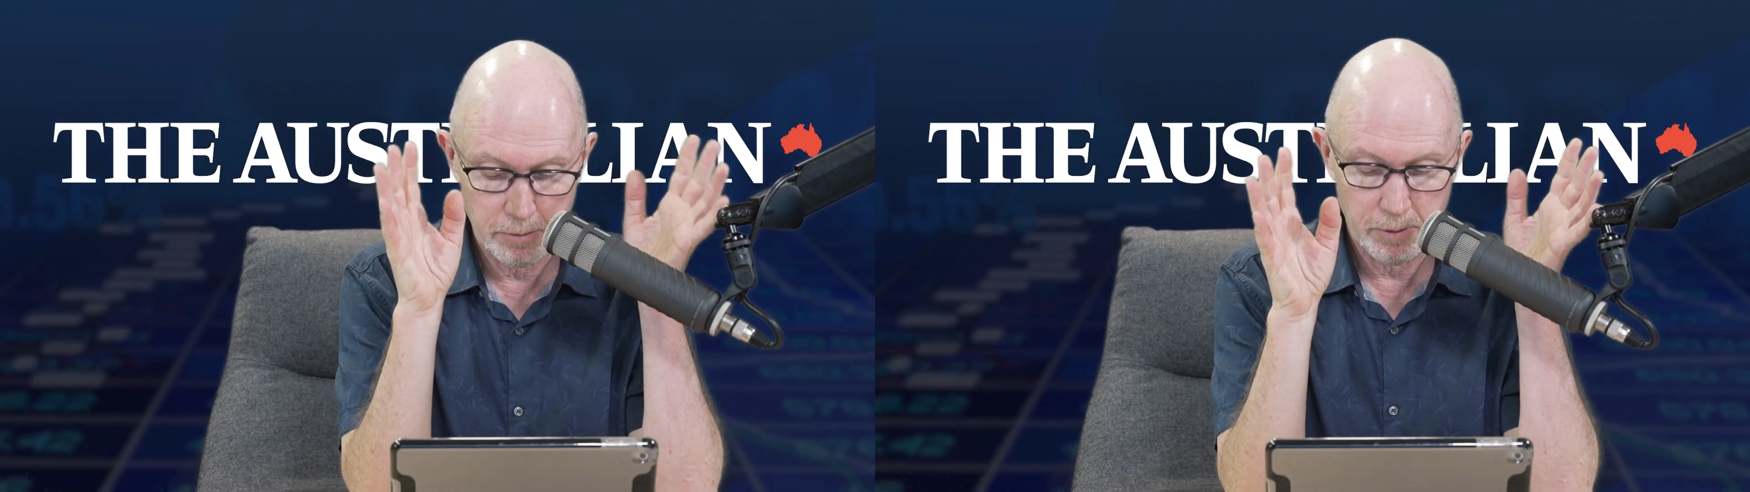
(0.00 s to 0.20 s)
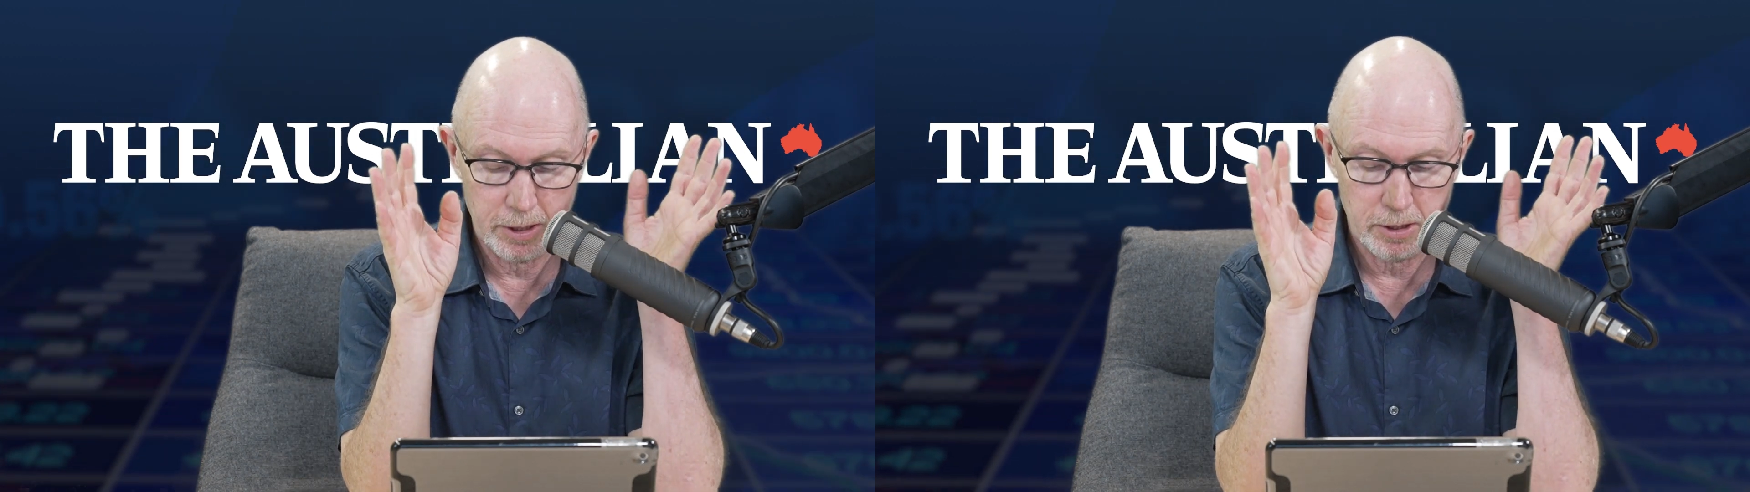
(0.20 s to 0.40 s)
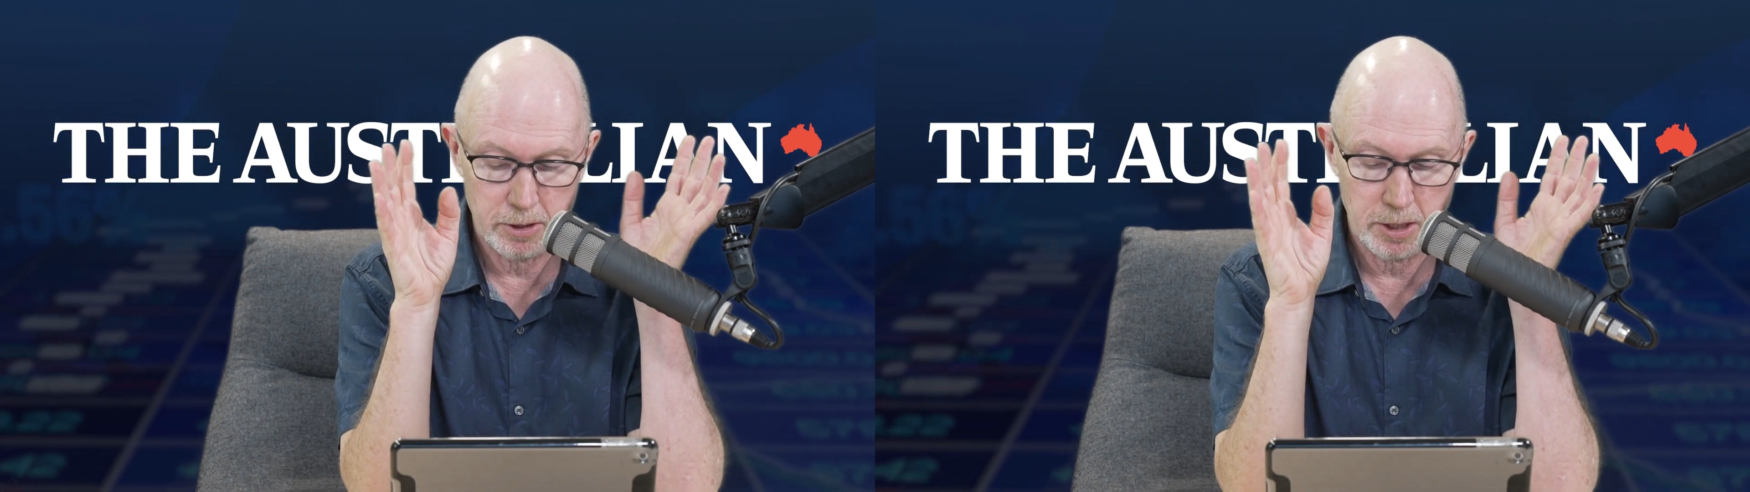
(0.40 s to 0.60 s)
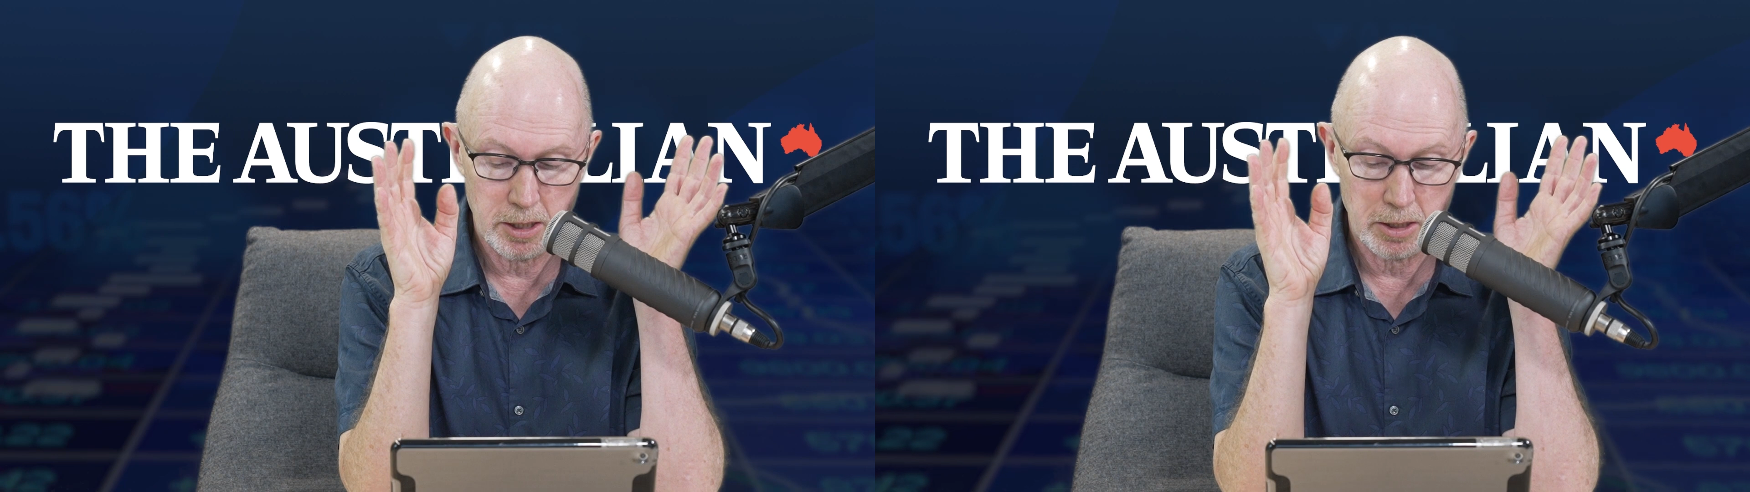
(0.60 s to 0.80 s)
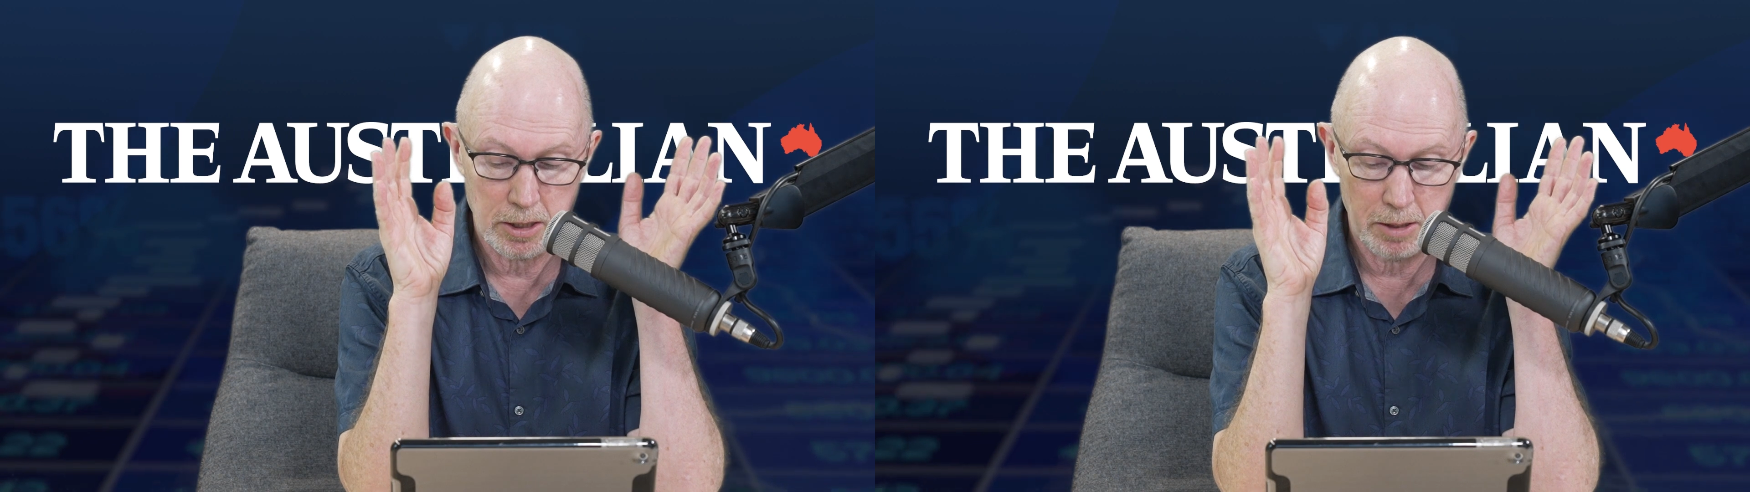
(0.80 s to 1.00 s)
research
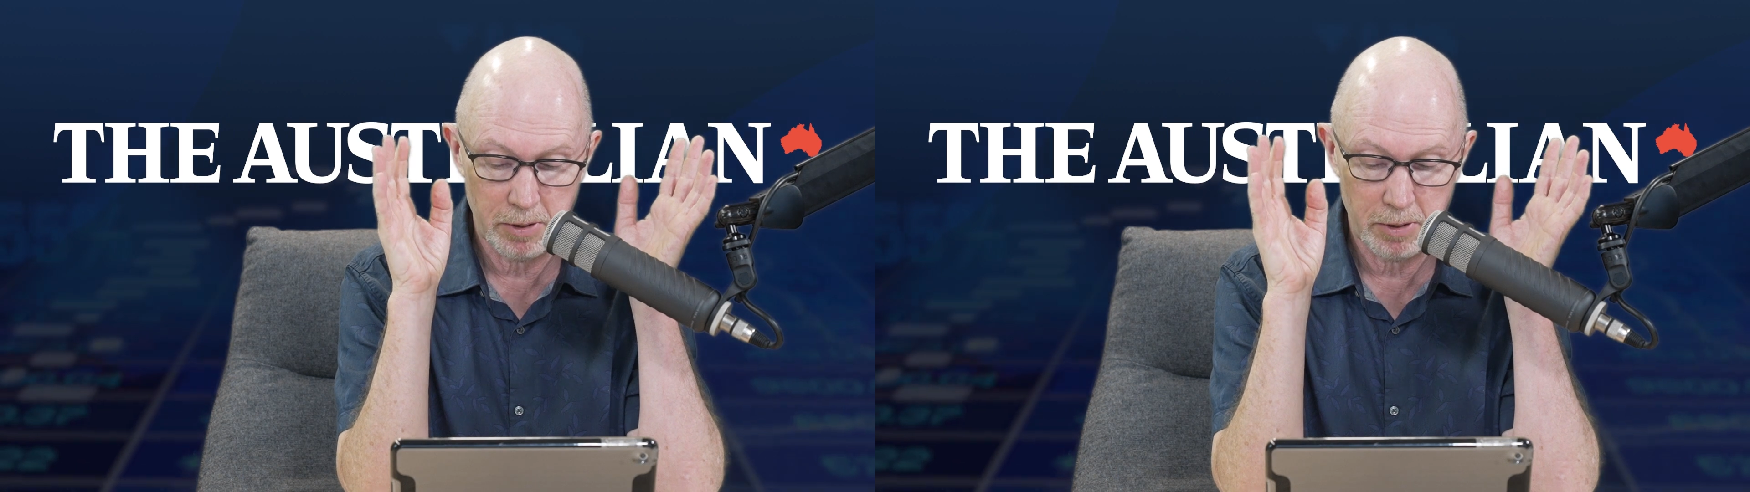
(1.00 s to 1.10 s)
agency,